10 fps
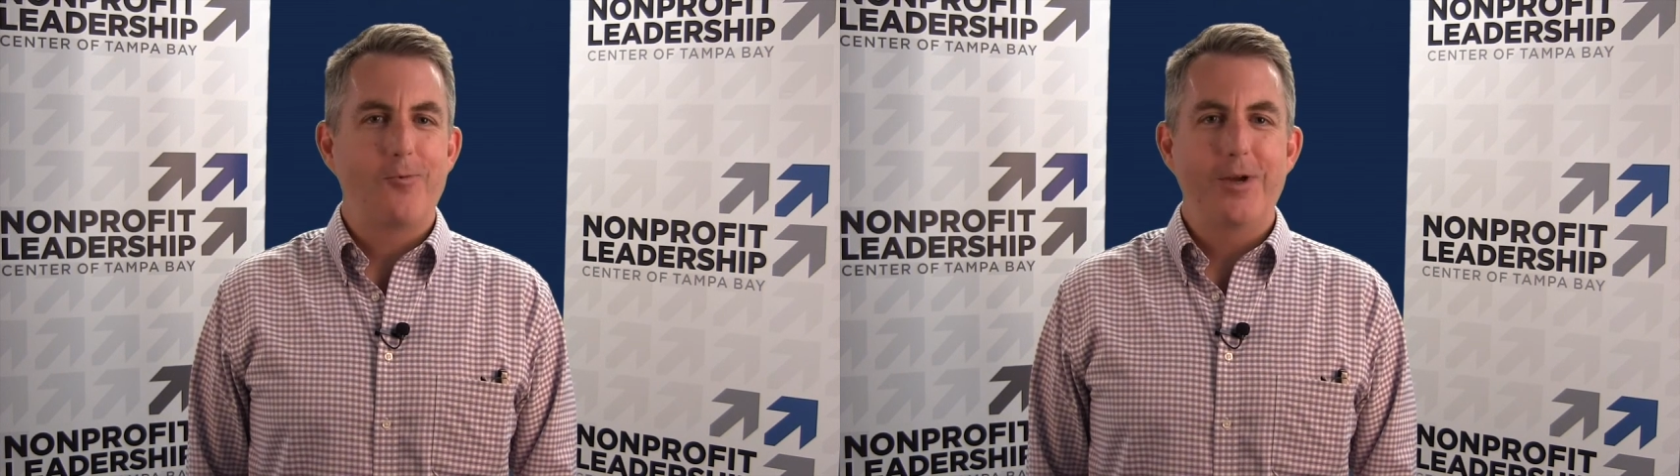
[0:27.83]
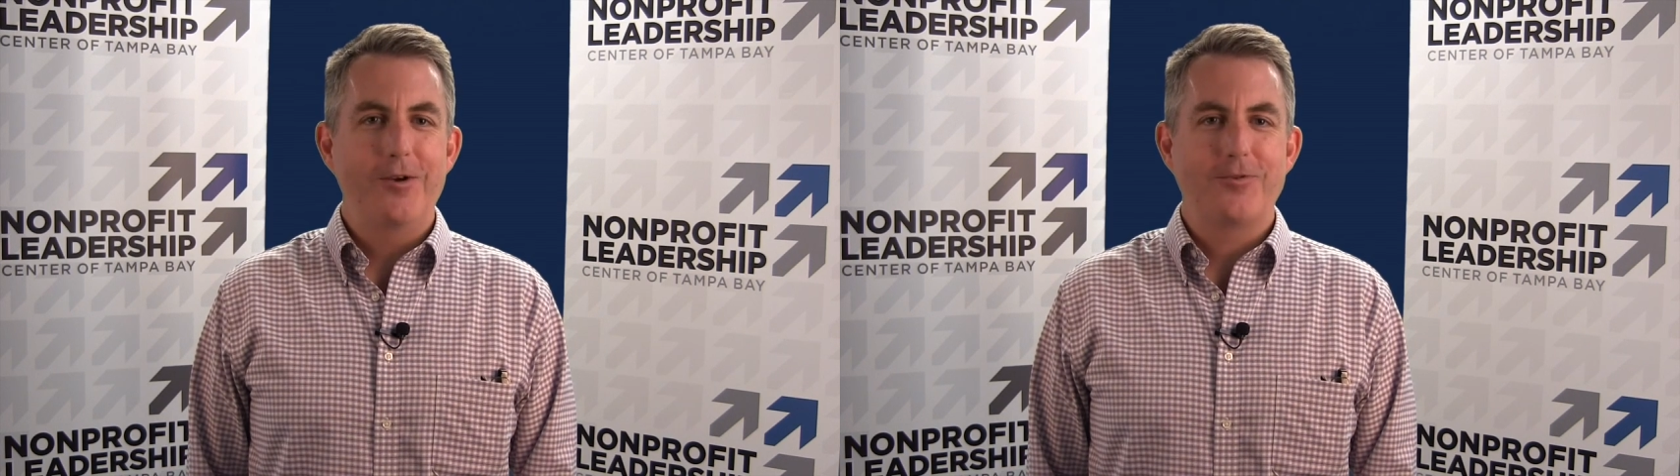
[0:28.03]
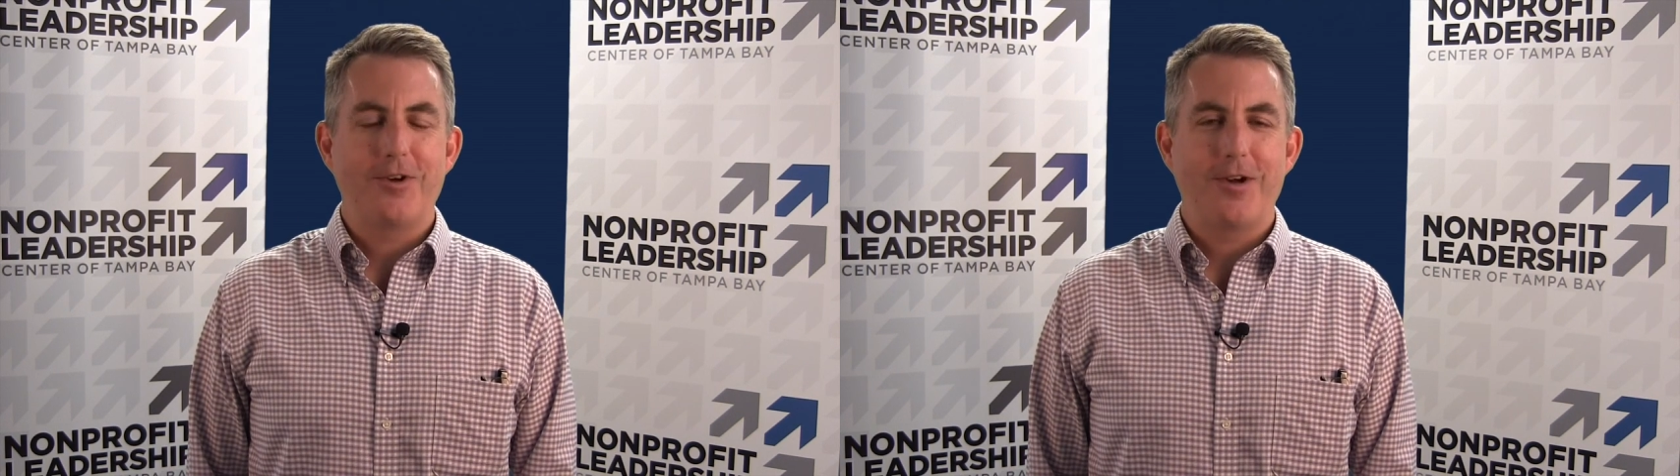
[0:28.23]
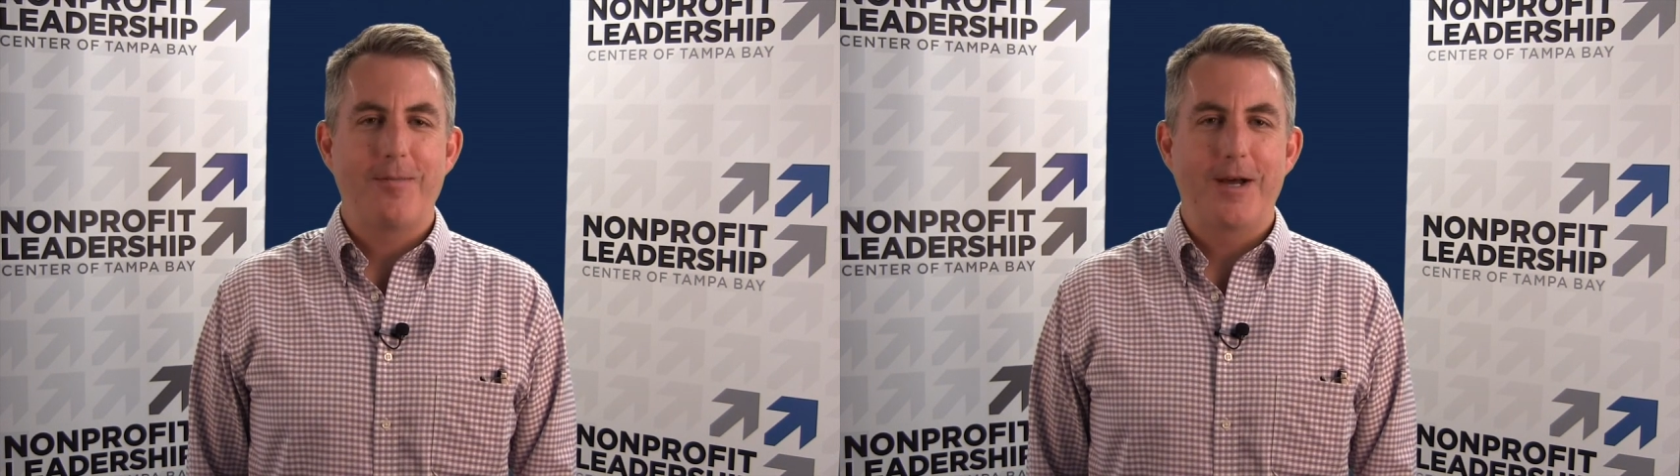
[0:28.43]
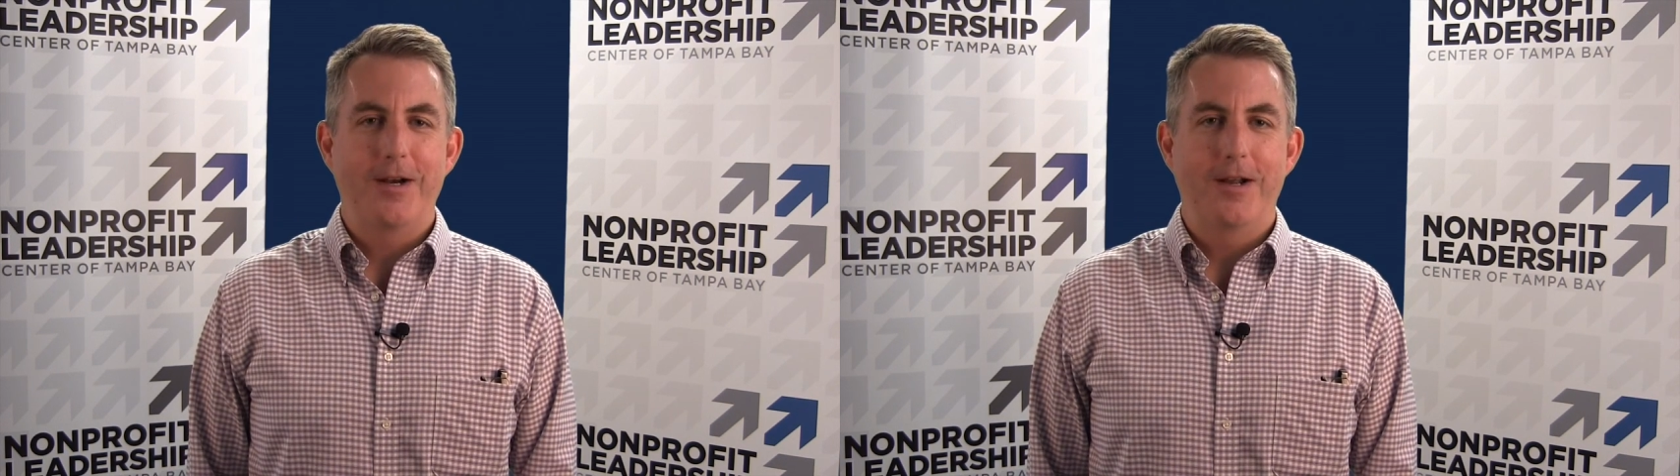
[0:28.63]
we don't talk
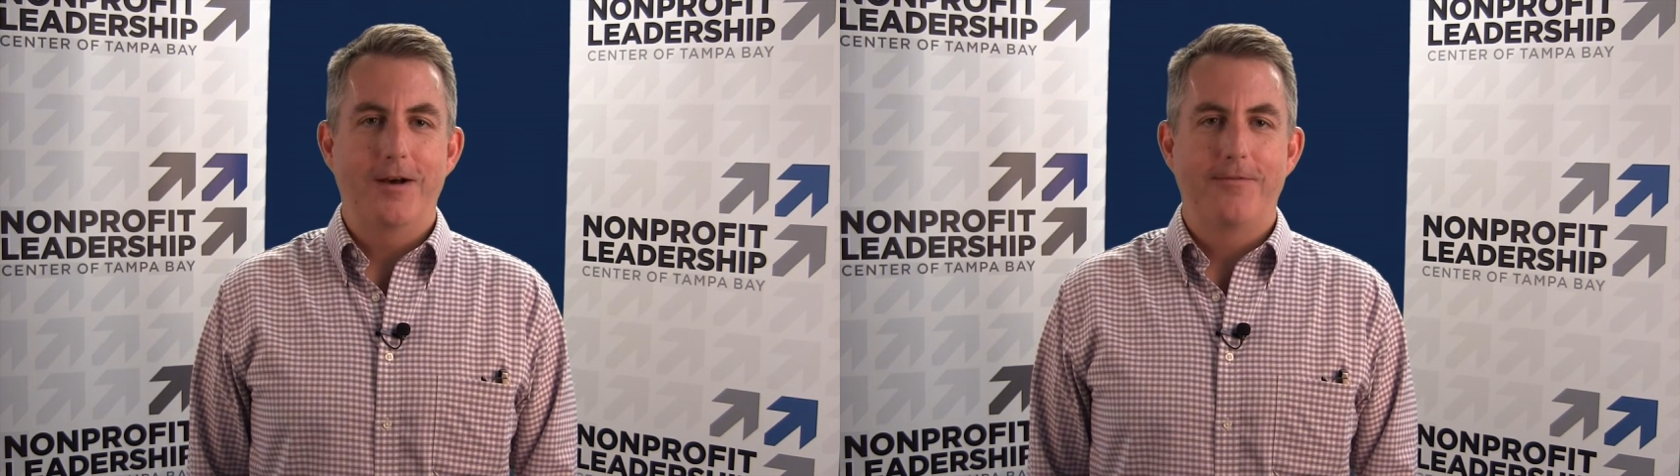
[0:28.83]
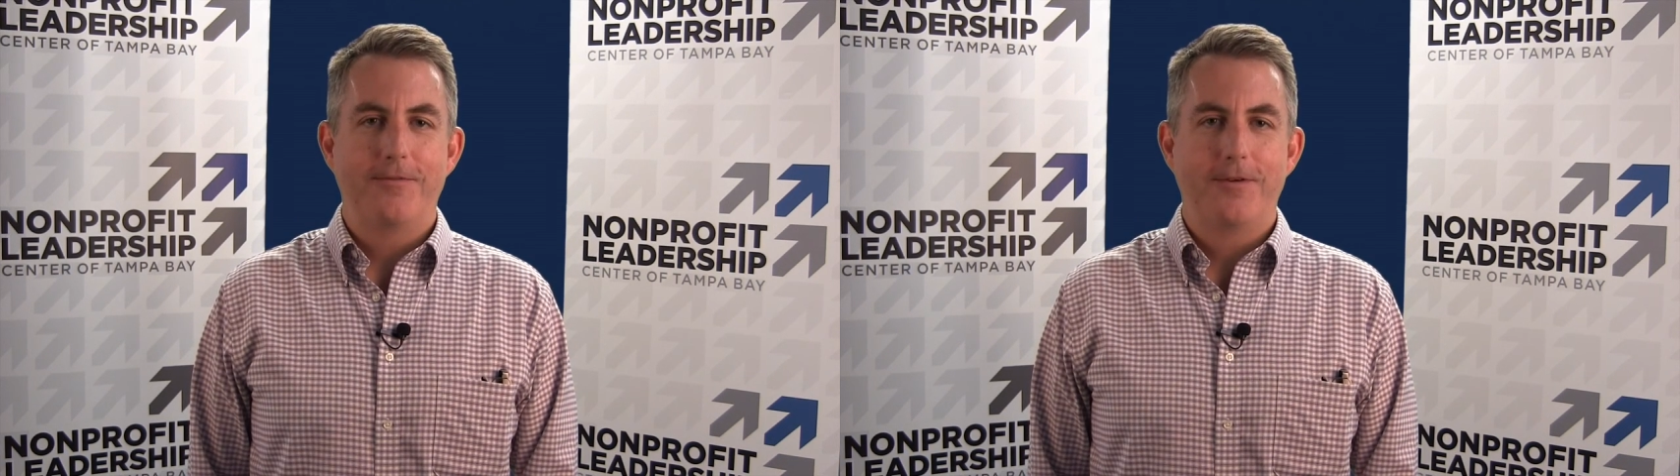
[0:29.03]
about enough.